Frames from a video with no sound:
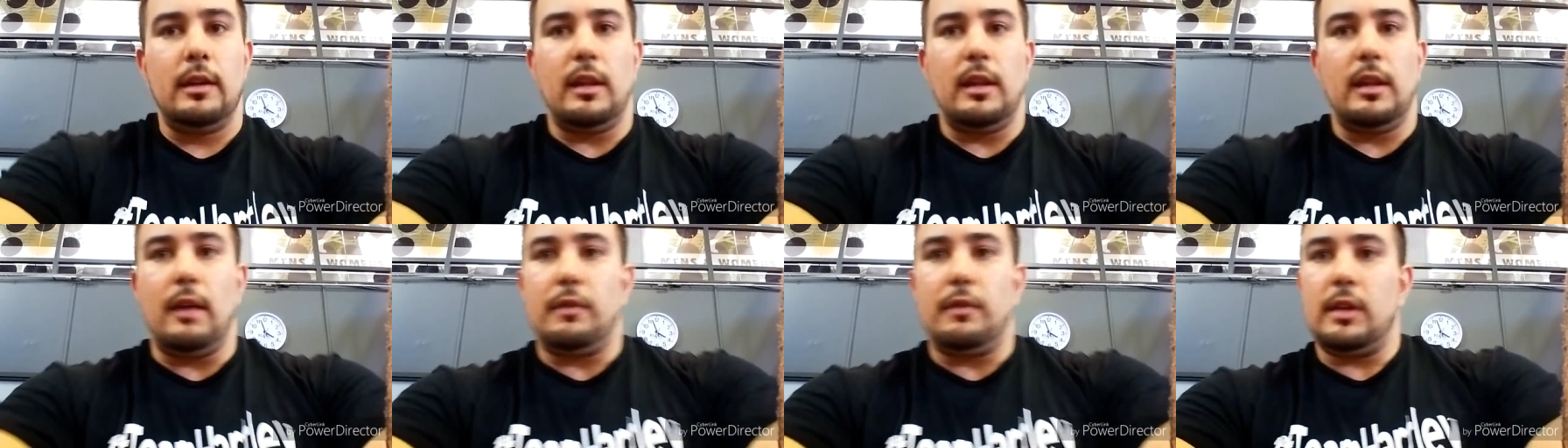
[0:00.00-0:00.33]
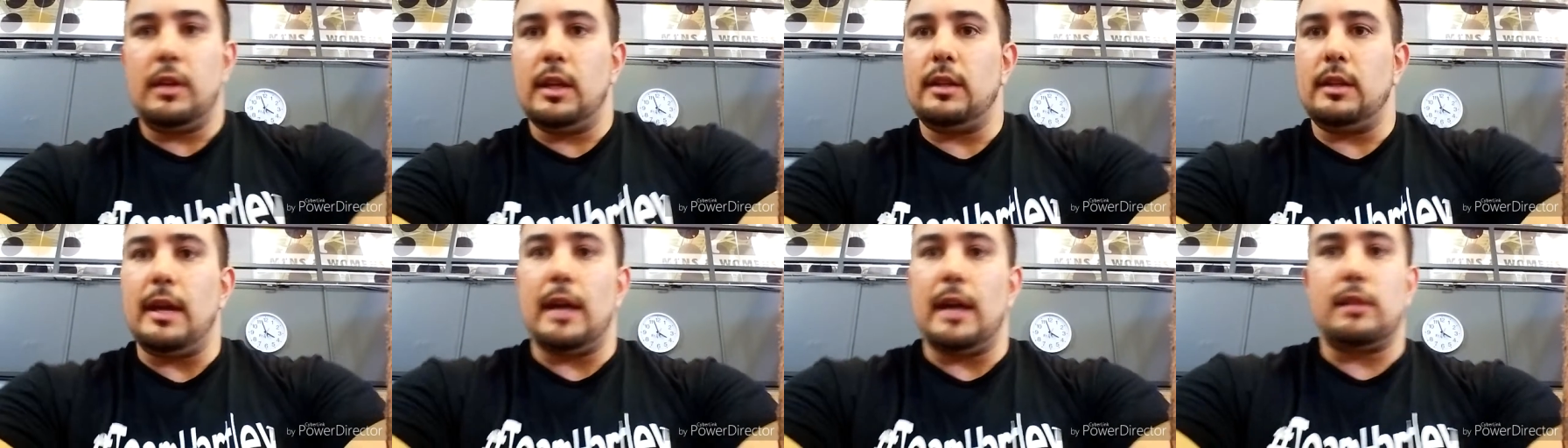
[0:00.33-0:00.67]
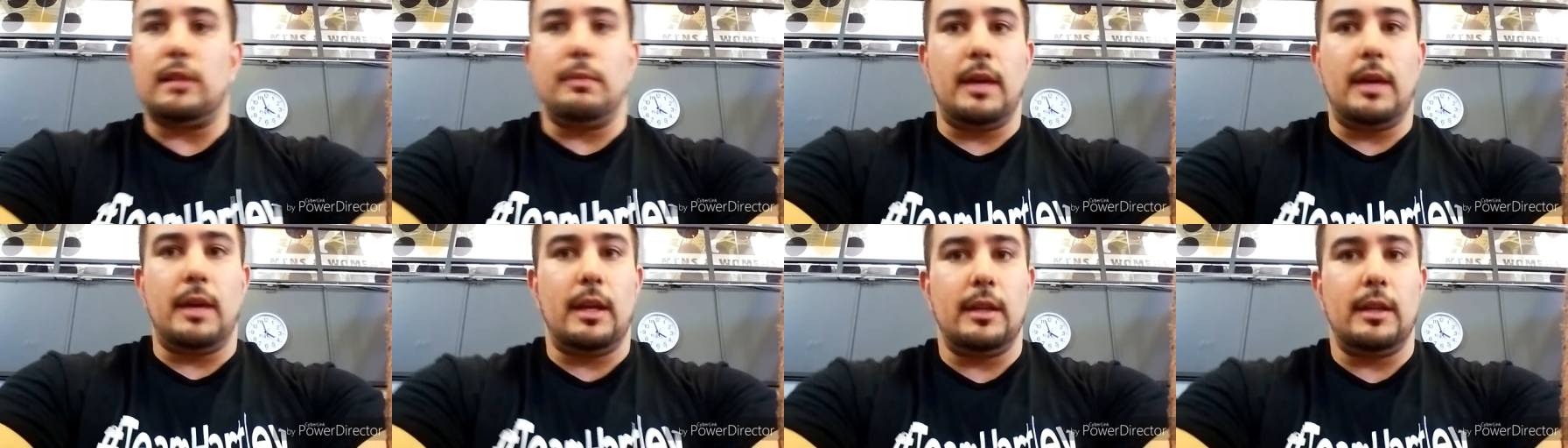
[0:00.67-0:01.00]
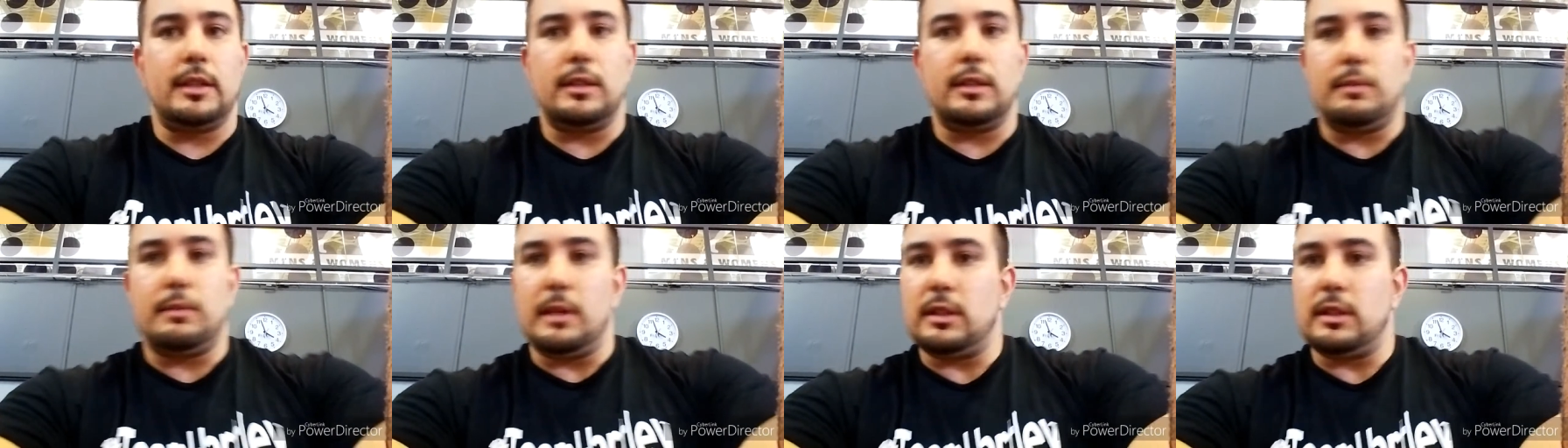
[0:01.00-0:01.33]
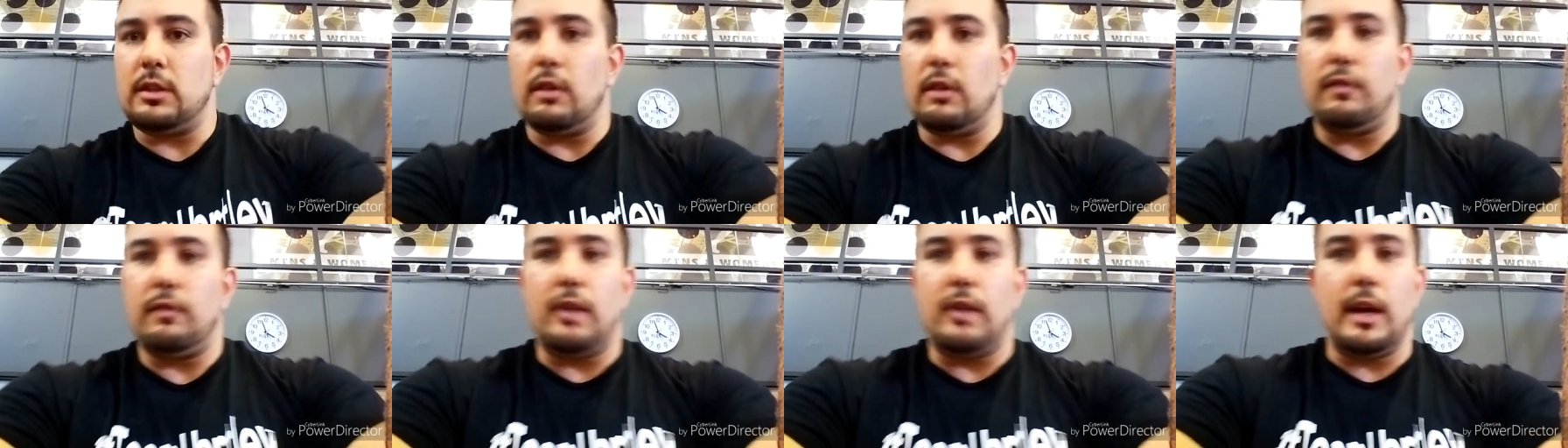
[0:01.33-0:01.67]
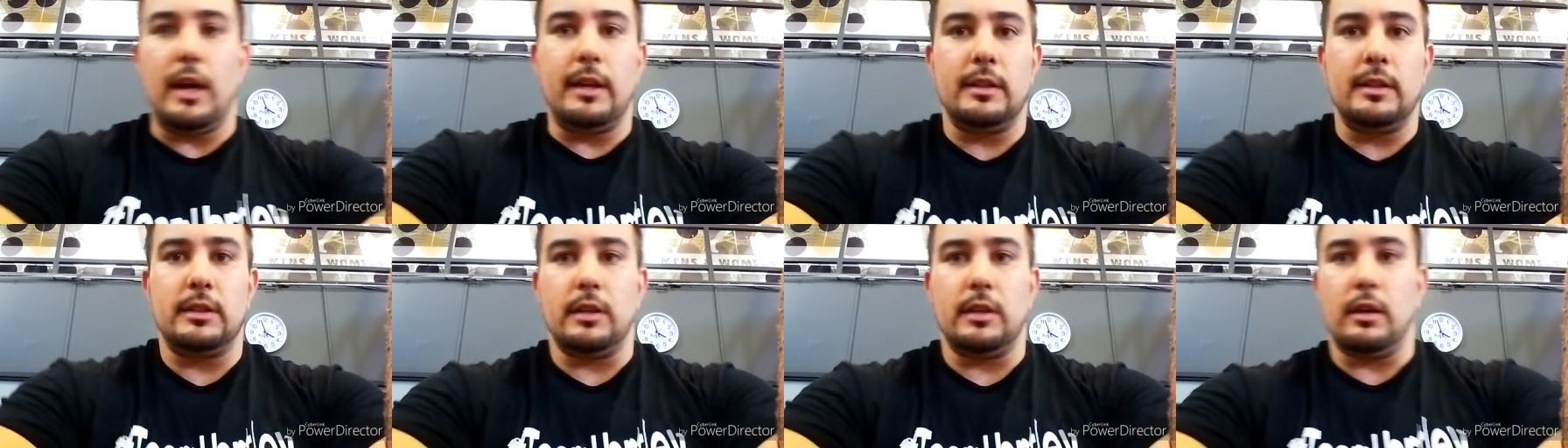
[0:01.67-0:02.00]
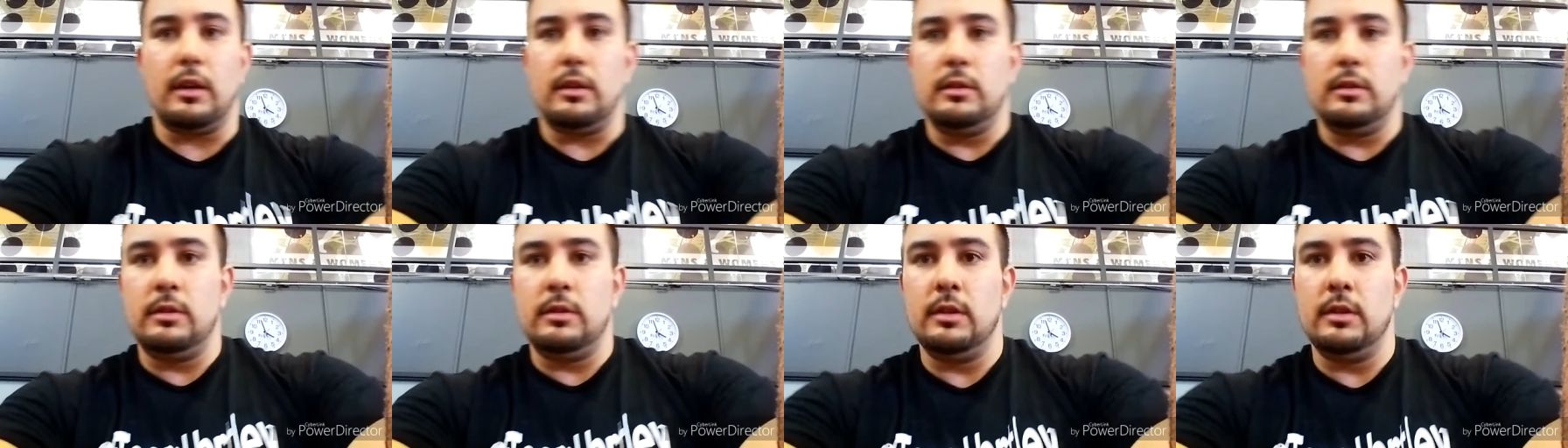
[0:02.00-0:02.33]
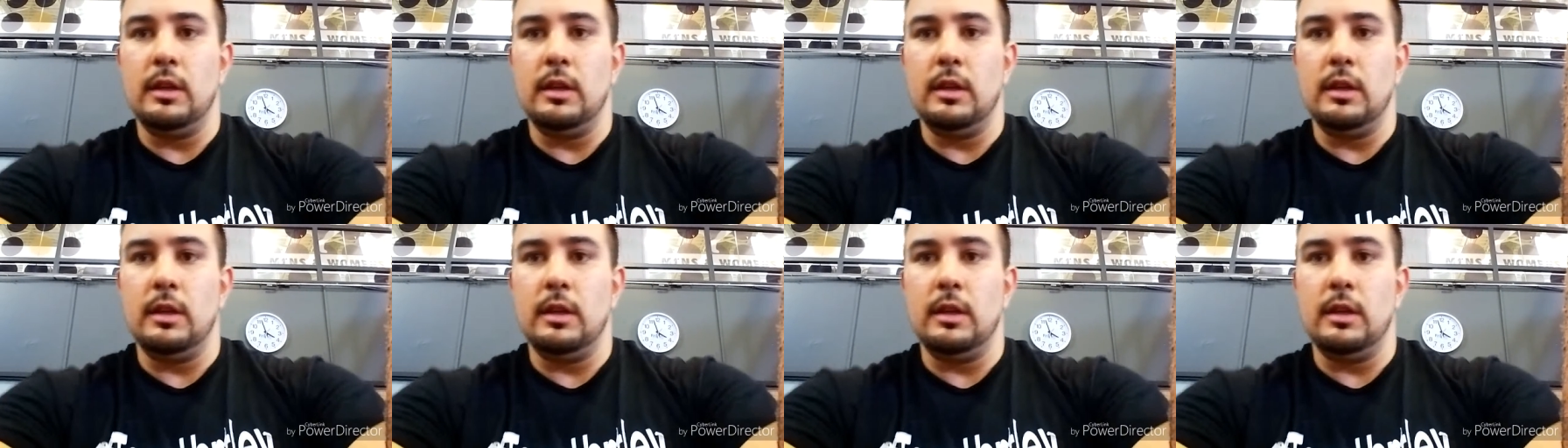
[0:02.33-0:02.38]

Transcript: Love you to death, man. This has been so fun. So